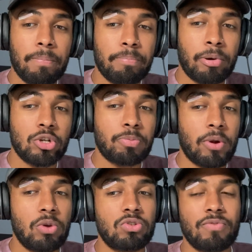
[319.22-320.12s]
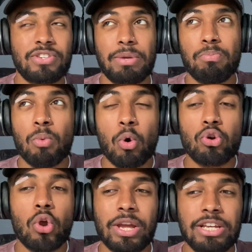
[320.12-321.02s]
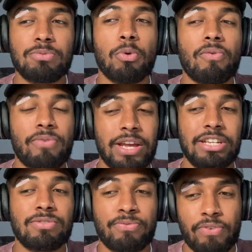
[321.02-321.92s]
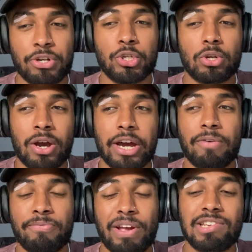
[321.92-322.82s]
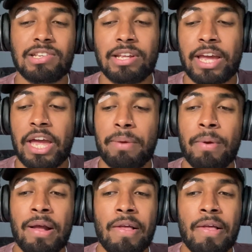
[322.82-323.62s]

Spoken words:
Post Malone's obviously he's fresher kind of face to the game.